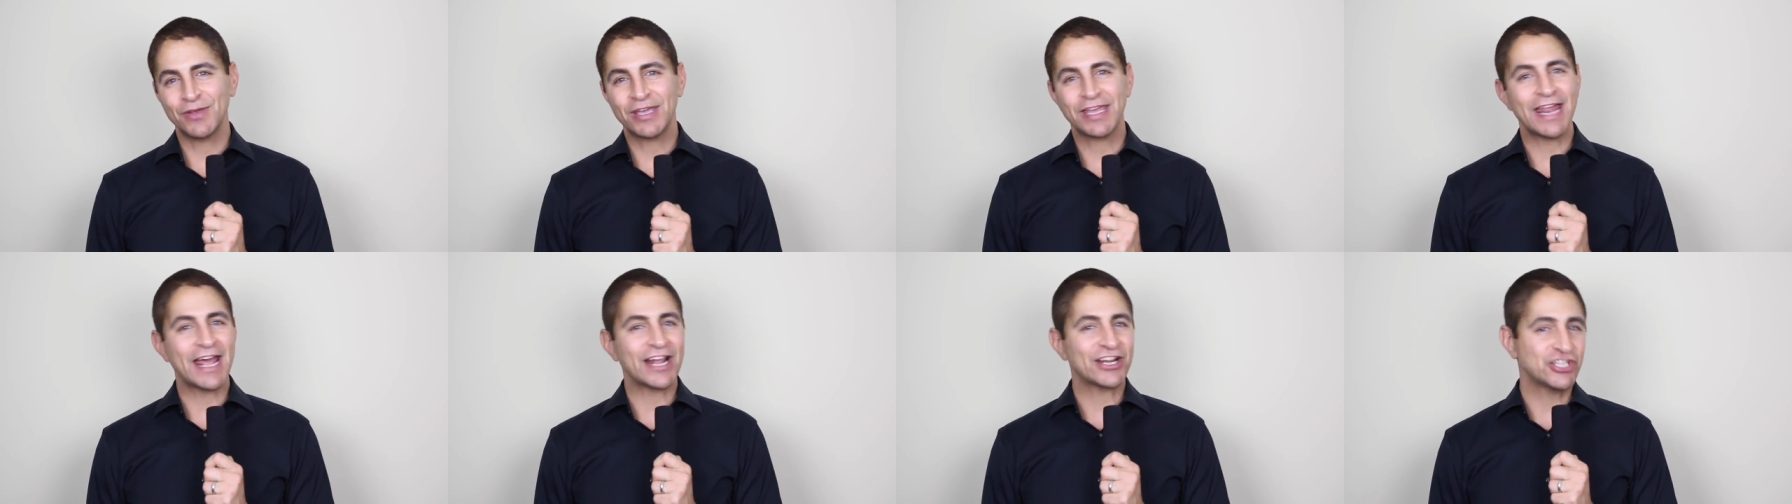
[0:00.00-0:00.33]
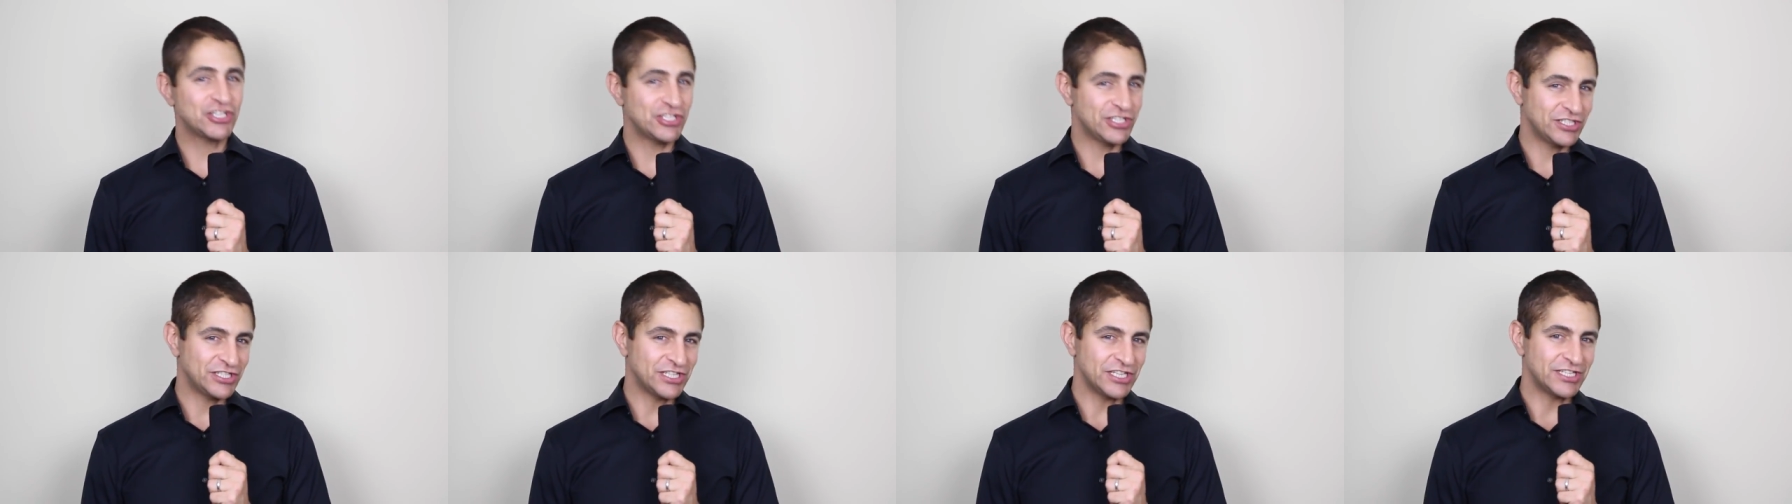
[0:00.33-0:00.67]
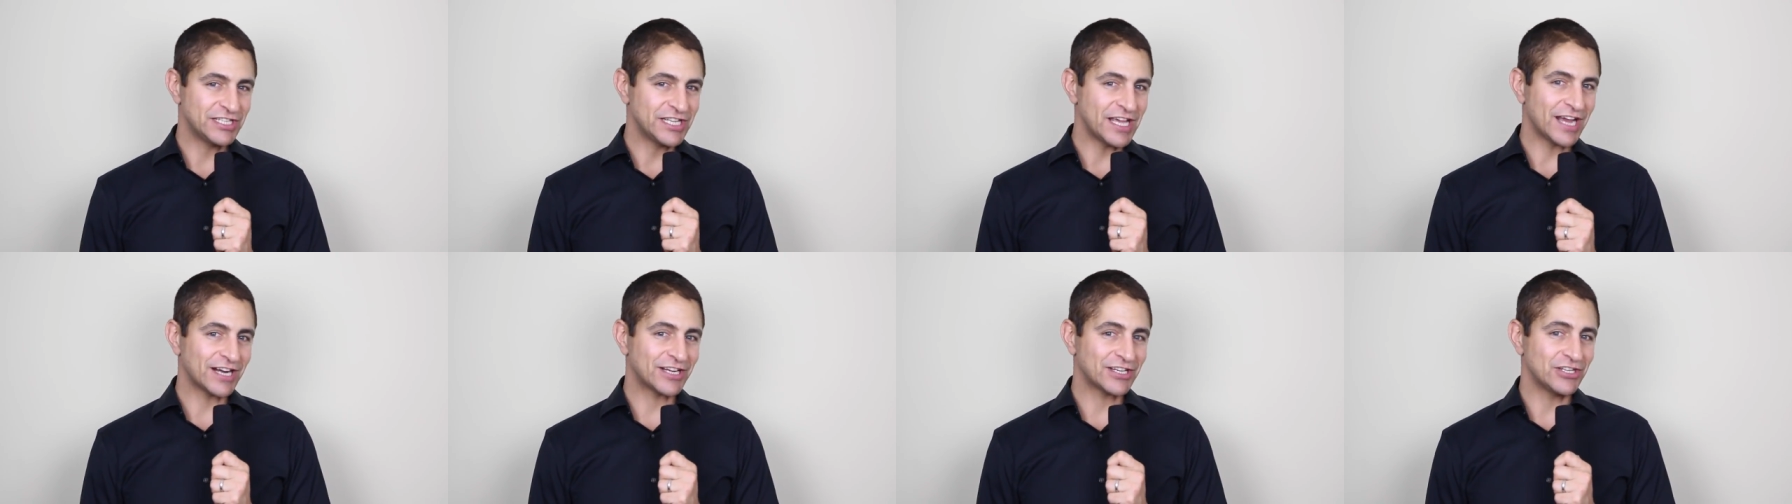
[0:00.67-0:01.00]
We can actually
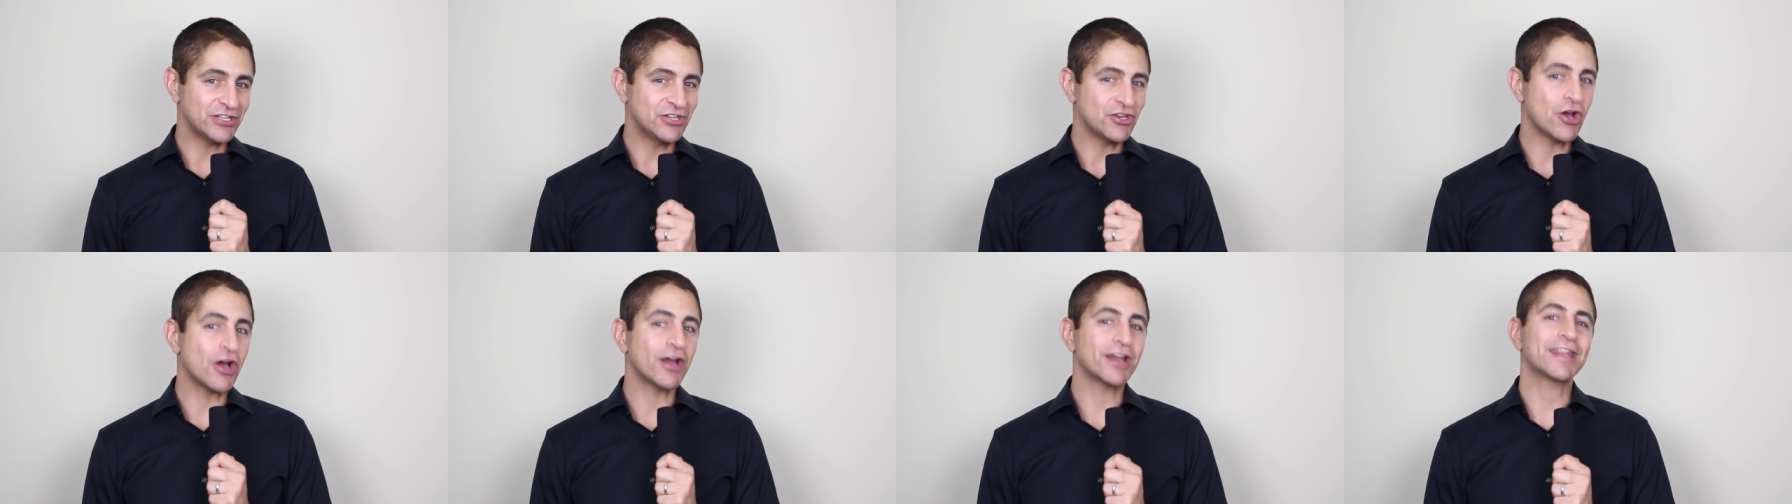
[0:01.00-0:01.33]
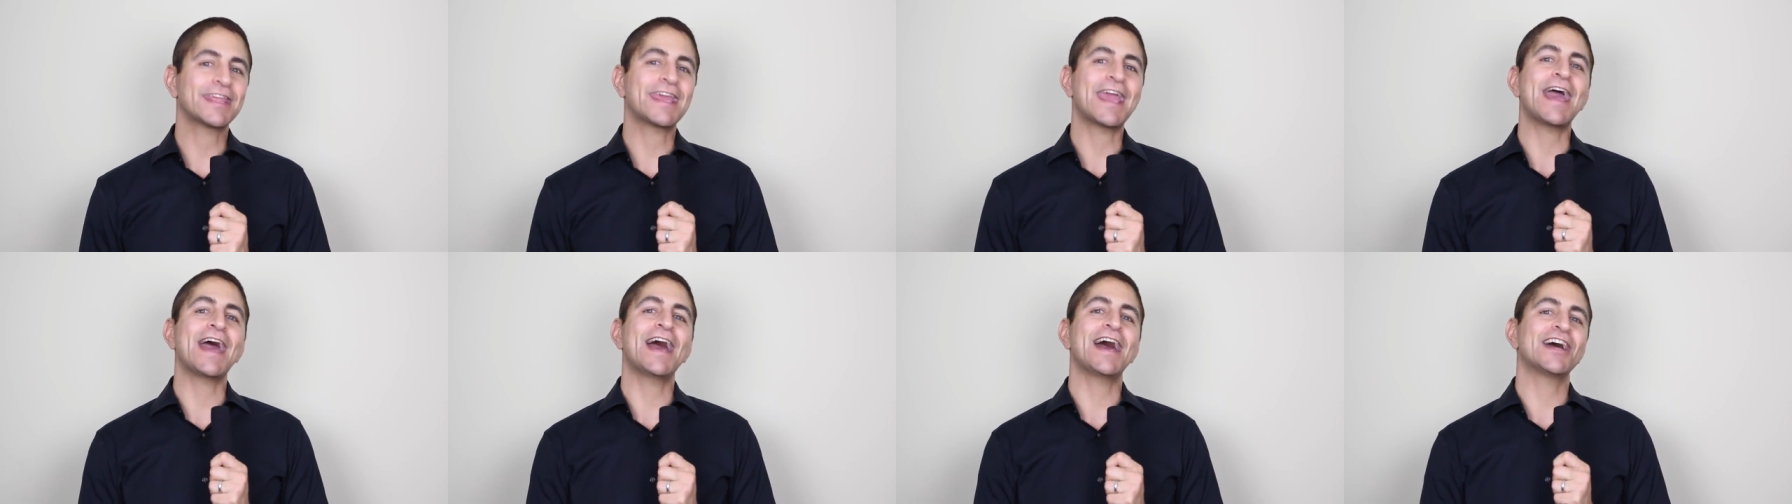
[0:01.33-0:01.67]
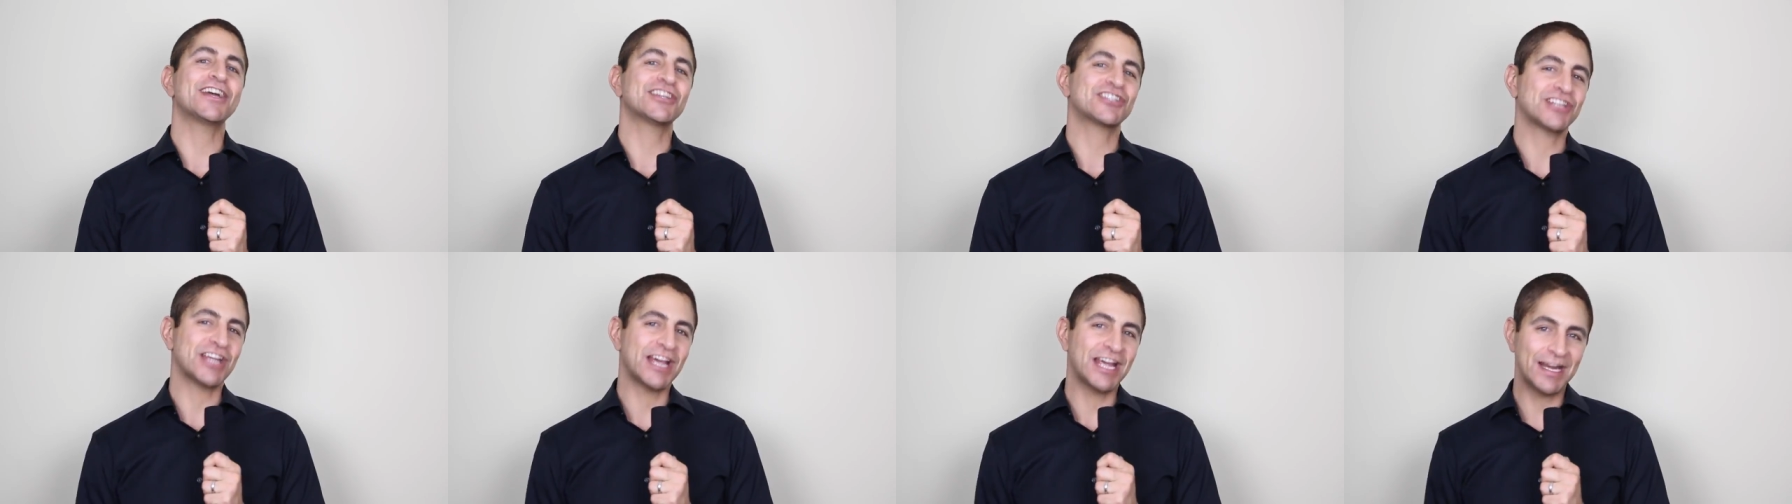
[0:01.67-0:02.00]
deduct non-cash